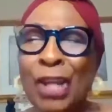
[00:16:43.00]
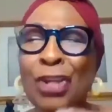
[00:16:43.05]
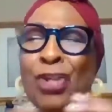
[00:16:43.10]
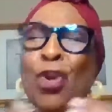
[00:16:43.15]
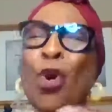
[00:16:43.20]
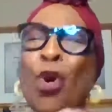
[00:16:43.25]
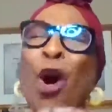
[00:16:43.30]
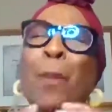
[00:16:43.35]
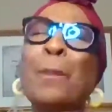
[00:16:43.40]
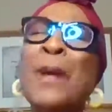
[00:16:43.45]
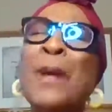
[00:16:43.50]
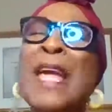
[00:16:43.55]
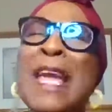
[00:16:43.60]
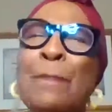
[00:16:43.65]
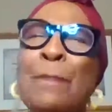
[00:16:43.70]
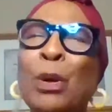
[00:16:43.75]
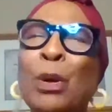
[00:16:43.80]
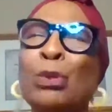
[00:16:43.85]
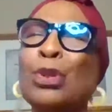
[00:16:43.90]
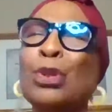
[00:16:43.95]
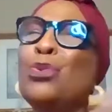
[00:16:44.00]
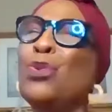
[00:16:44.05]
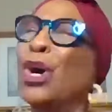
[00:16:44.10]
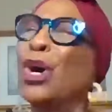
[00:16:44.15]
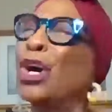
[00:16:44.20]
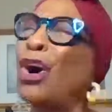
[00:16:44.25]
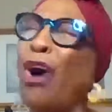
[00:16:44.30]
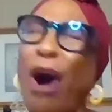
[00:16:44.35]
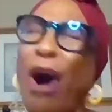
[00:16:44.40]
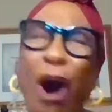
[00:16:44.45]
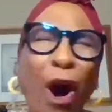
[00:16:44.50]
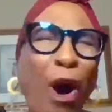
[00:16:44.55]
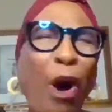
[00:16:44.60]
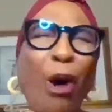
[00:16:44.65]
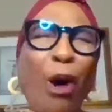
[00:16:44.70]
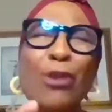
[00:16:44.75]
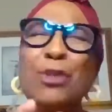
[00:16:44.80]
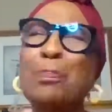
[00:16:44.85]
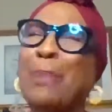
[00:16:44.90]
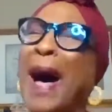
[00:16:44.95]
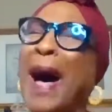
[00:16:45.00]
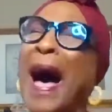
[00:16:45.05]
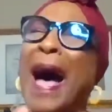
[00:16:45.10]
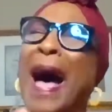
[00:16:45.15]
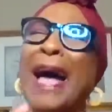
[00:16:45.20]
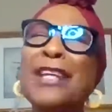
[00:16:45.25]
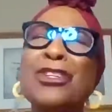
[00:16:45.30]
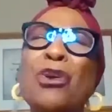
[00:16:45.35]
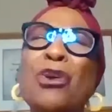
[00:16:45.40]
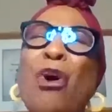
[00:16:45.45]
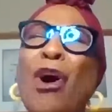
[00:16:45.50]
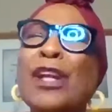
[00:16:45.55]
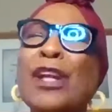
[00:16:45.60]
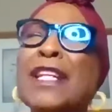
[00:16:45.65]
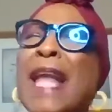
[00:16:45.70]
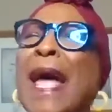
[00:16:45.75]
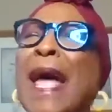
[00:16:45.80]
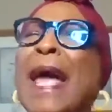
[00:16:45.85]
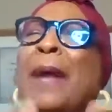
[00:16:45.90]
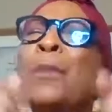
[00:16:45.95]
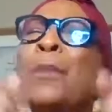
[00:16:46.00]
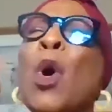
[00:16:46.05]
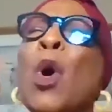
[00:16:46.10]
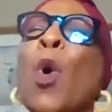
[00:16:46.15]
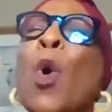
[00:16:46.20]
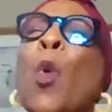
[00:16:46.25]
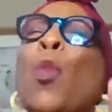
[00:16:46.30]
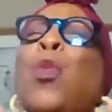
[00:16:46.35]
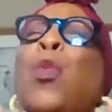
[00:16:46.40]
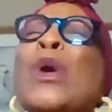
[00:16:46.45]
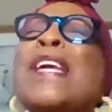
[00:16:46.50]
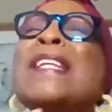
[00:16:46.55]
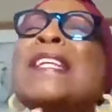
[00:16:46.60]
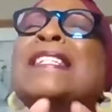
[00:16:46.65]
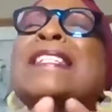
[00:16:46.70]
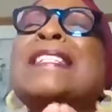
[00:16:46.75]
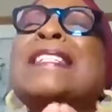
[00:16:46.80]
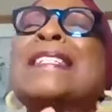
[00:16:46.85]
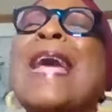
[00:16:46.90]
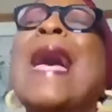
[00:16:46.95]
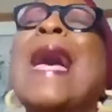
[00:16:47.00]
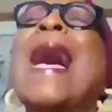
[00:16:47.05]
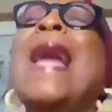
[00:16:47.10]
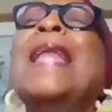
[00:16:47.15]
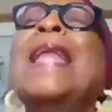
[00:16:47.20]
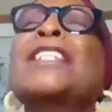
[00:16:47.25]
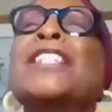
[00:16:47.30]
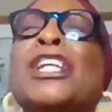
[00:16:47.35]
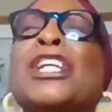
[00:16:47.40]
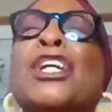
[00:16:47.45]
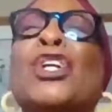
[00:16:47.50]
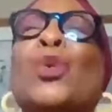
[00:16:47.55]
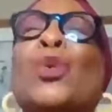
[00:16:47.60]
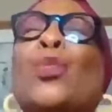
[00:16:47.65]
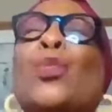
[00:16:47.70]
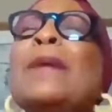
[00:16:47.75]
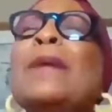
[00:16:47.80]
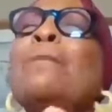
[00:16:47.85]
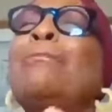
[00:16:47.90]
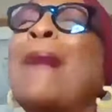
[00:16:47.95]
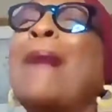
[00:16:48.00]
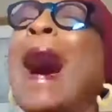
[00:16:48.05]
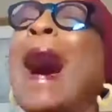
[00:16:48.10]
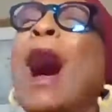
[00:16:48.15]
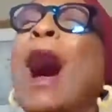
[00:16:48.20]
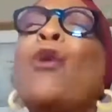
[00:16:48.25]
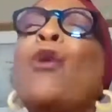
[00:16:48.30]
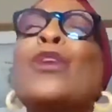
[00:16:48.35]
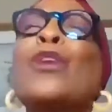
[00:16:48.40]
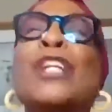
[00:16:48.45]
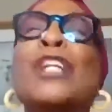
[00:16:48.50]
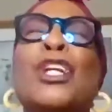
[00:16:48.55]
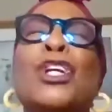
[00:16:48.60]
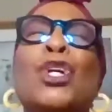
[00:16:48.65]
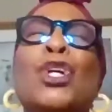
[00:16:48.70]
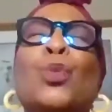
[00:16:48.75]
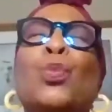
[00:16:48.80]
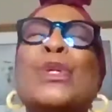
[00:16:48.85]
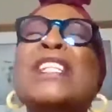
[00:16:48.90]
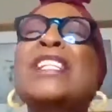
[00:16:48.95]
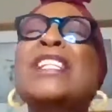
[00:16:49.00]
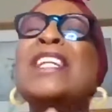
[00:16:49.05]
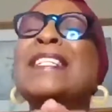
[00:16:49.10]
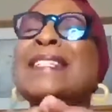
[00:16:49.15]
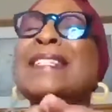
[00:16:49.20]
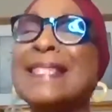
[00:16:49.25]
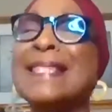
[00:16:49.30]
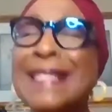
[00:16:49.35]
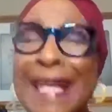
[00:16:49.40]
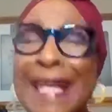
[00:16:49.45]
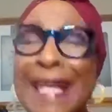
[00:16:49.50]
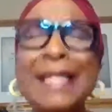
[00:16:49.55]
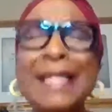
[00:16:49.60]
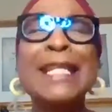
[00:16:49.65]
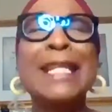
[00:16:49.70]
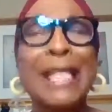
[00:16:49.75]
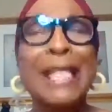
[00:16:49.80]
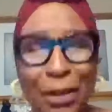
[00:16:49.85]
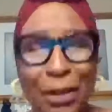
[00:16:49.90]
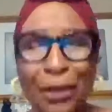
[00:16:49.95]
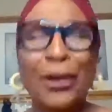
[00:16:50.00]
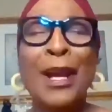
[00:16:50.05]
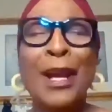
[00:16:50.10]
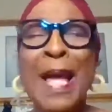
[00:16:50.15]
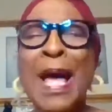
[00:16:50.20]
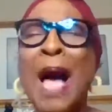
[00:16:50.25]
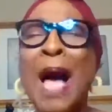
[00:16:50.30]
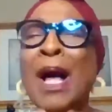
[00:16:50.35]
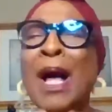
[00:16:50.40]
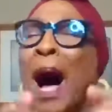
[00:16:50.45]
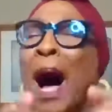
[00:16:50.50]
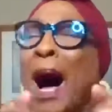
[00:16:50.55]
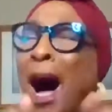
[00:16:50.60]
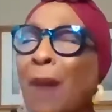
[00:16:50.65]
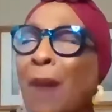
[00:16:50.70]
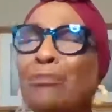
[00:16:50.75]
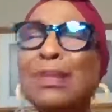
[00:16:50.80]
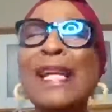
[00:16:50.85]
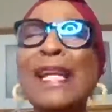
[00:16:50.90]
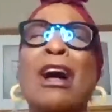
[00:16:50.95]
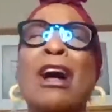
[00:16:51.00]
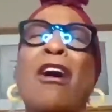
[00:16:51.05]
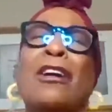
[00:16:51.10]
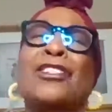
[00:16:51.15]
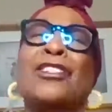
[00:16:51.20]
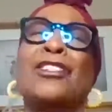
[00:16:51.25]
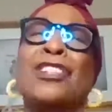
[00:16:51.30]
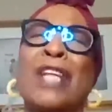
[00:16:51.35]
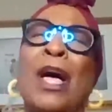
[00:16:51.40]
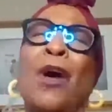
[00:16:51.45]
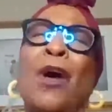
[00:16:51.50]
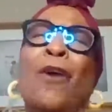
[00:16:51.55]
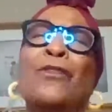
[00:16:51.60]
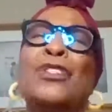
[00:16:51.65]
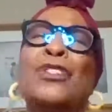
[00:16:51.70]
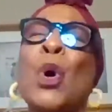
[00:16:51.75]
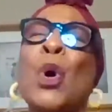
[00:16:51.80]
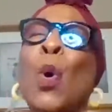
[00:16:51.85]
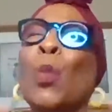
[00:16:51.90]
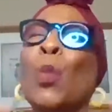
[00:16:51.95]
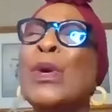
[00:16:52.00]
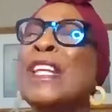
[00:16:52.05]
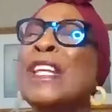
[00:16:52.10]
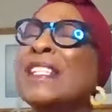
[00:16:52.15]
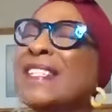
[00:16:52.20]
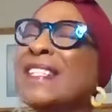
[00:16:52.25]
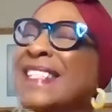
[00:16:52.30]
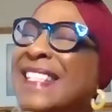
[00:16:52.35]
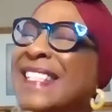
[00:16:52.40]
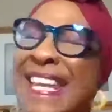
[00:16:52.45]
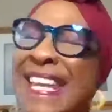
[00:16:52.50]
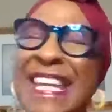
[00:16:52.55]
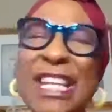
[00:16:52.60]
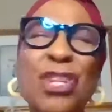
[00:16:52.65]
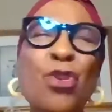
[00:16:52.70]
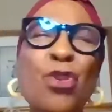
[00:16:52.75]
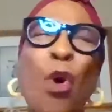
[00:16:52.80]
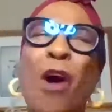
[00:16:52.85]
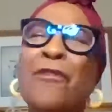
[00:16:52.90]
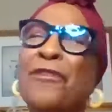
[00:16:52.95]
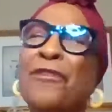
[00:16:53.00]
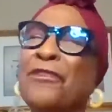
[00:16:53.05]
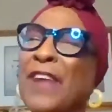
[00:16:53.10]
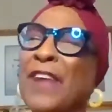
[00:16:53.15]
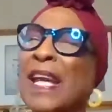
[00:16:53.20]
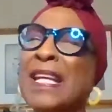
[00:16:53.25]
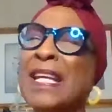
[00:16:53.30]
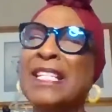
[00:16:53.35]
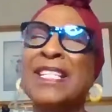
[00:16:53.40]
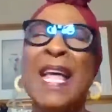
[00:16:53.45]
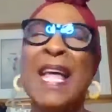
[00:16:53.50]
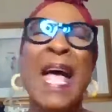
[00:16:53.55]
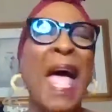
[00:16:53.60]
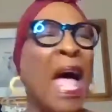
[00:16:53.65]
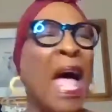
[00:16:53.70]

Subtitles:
your people who are called by your name. We stand here, we bow here, we sit here, humbling ourselves. We seek your face